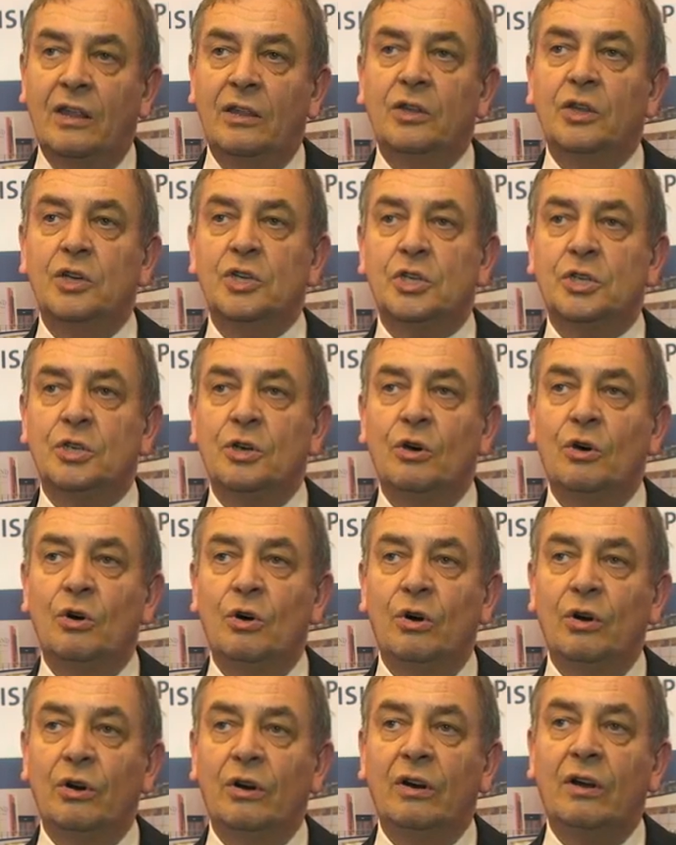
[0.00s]
the
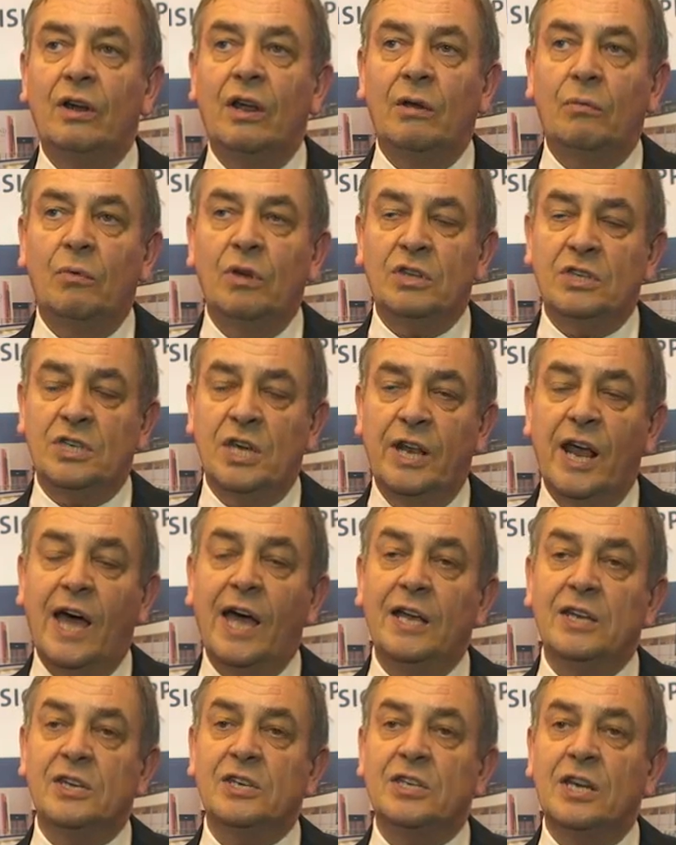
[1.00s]
store with
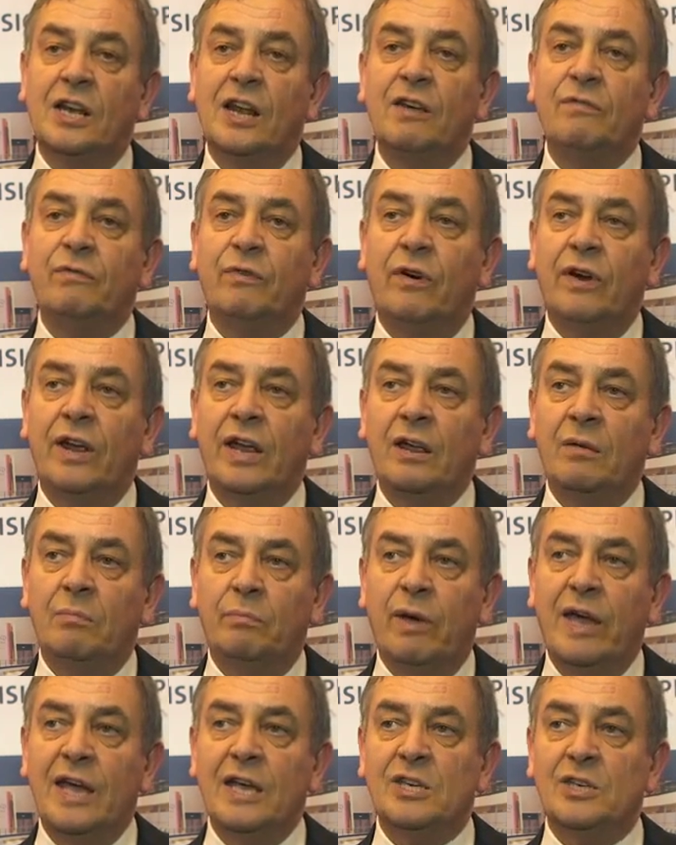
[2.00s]
tonight's delivery
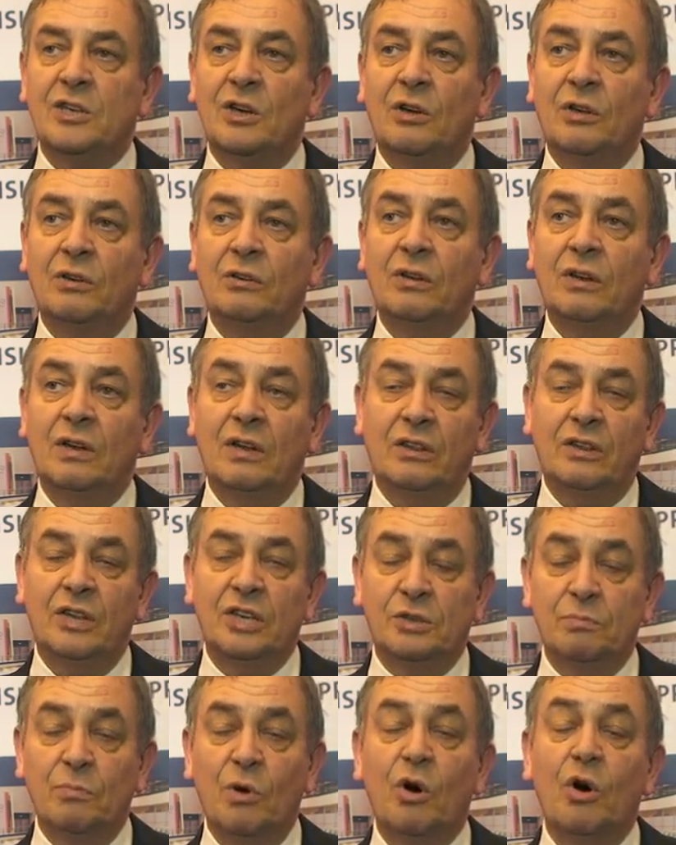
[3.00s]
based on
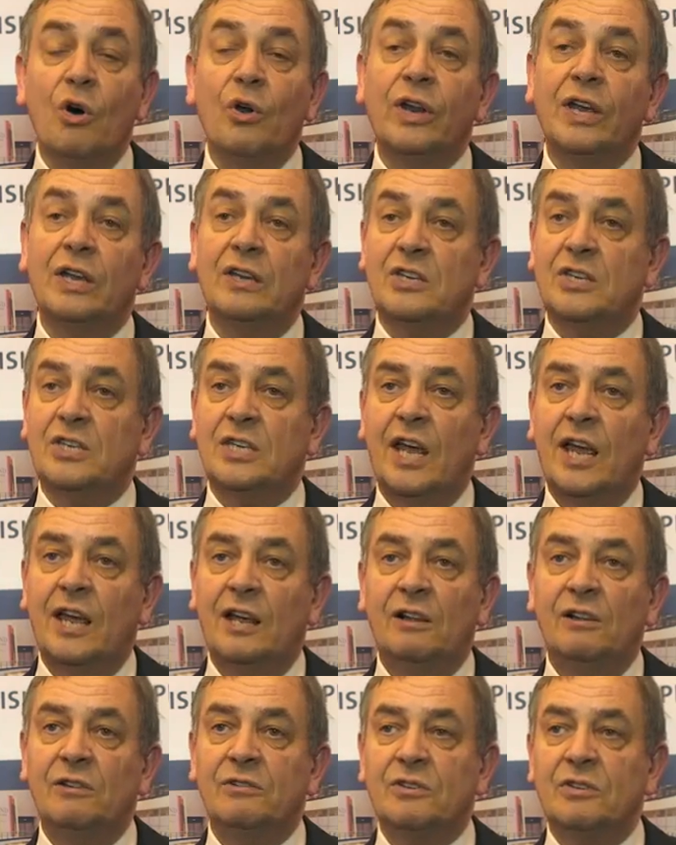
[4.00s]
this morning's
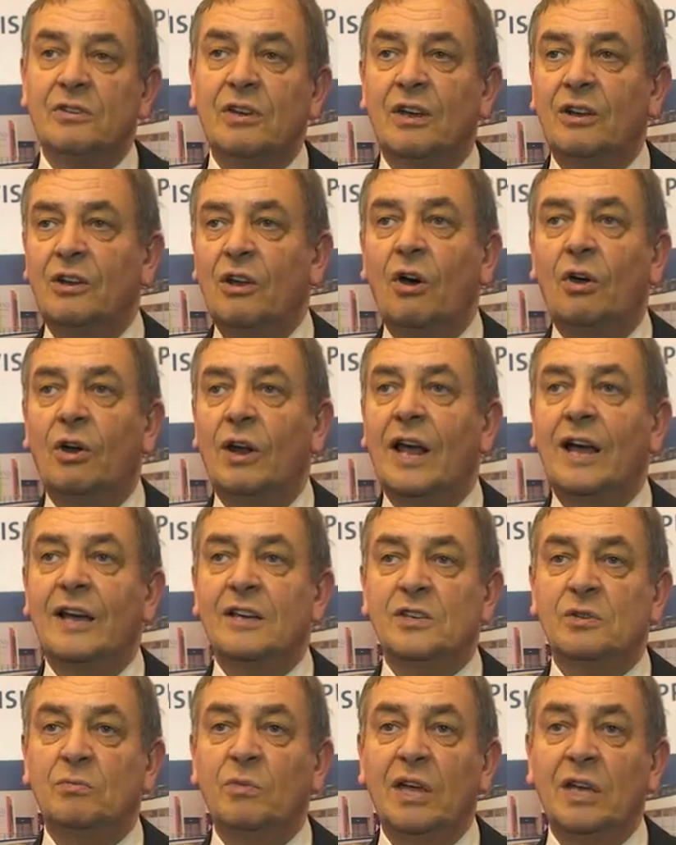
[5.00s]
sales, not
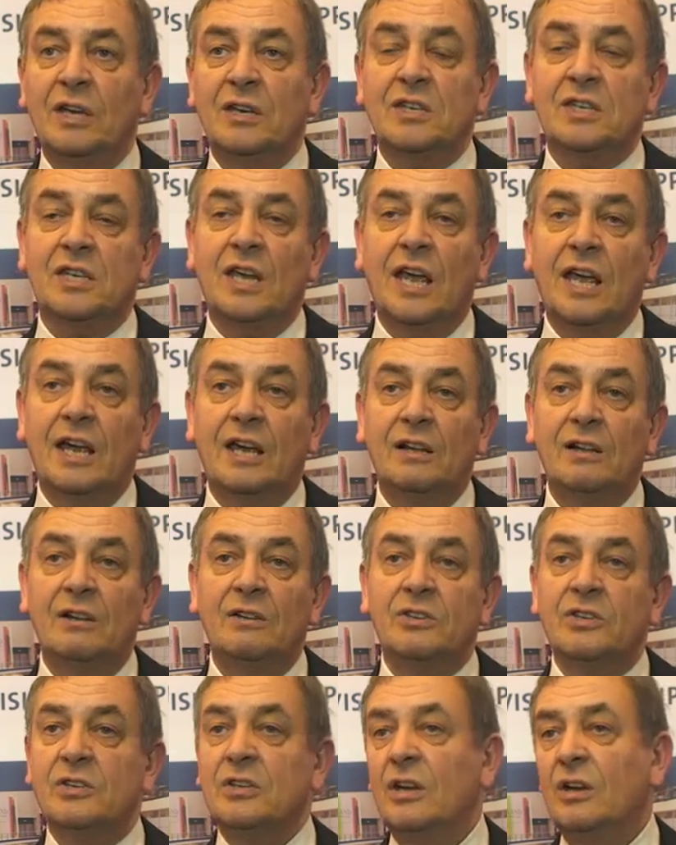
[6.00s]
last week's
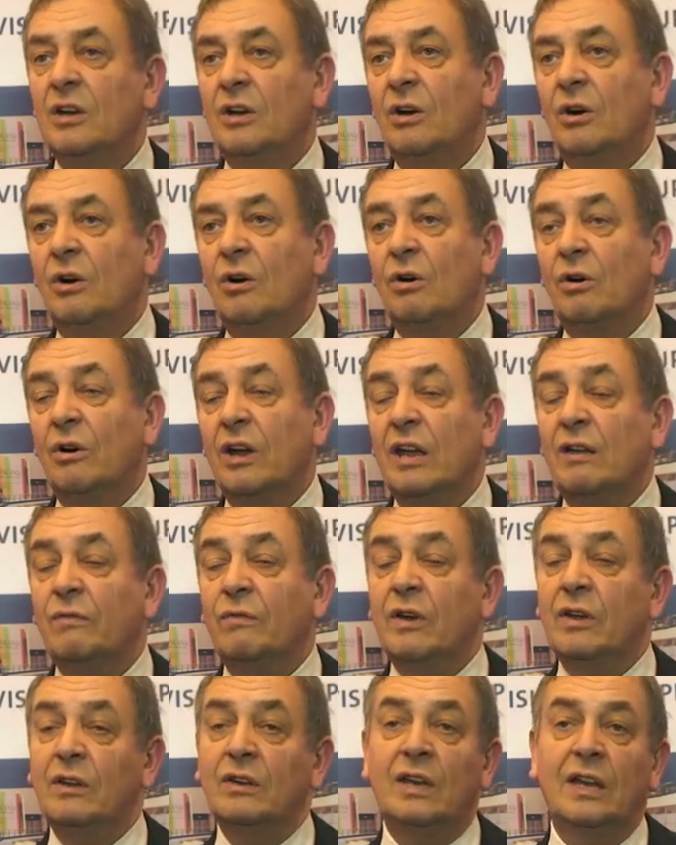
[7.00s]
sales or
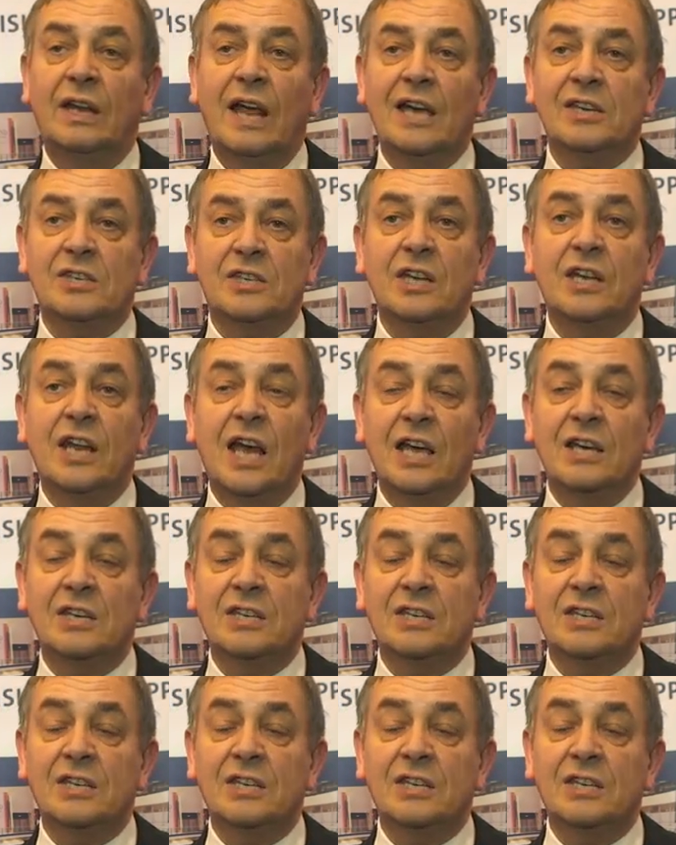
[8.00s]
even yesterday's